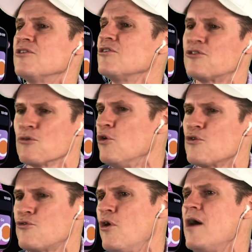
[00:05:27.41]
because they're all
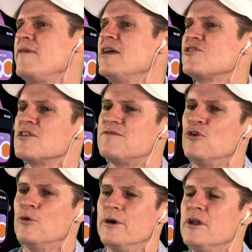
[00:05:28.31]
driving each other
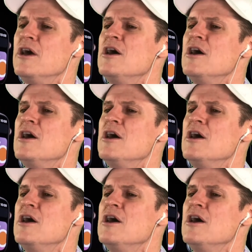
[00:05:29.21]
forward